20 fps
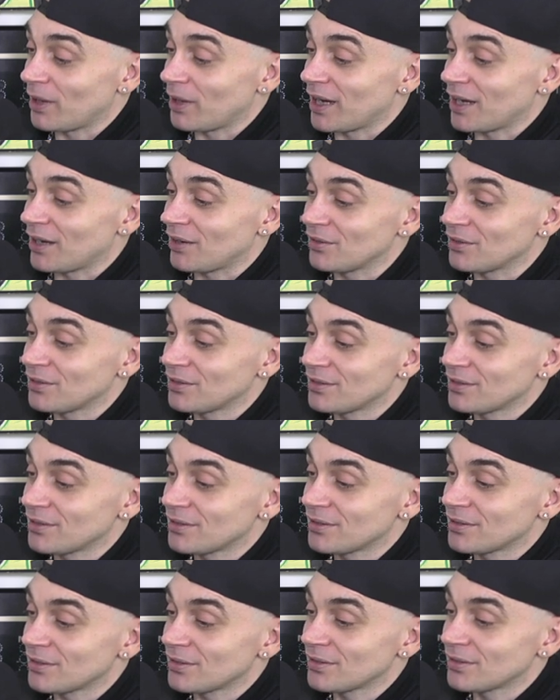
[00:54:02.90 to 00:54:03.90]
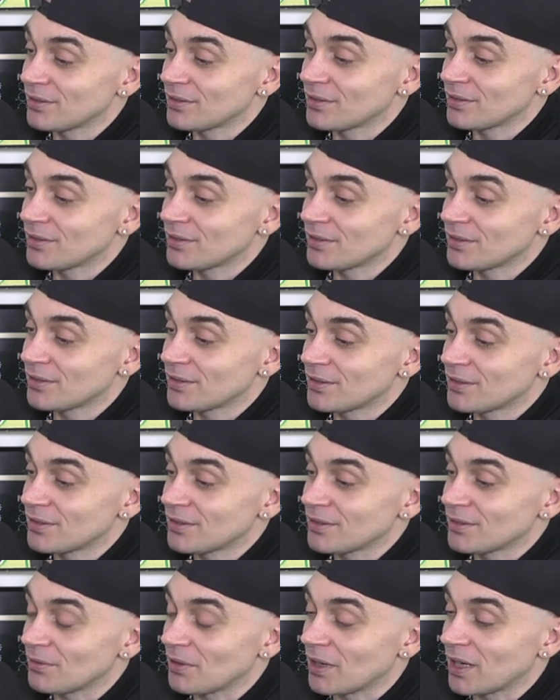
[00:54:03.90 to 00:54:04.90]
Wow.
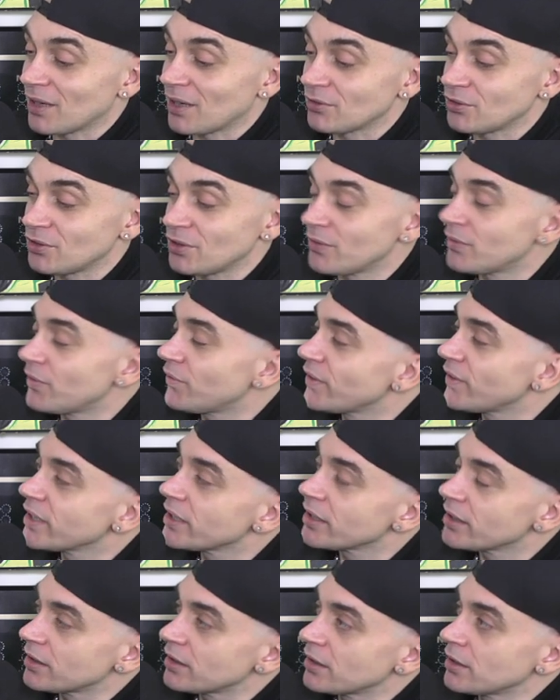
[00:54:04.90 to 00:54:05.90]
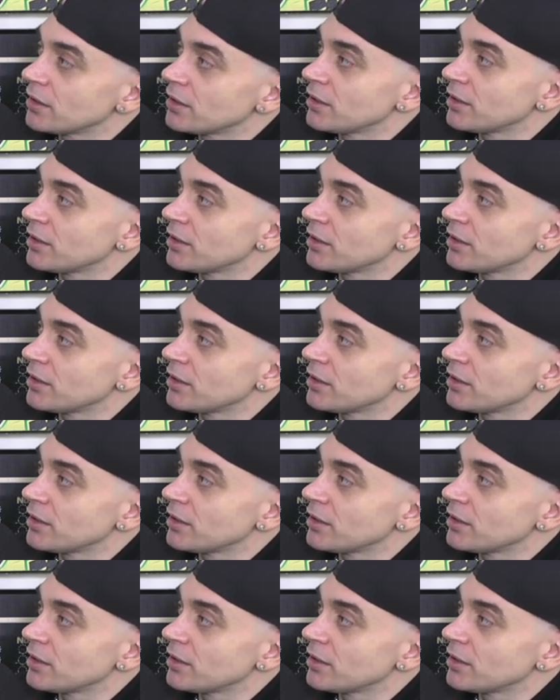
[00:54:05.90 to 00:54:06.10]
Wow. Do you ever think?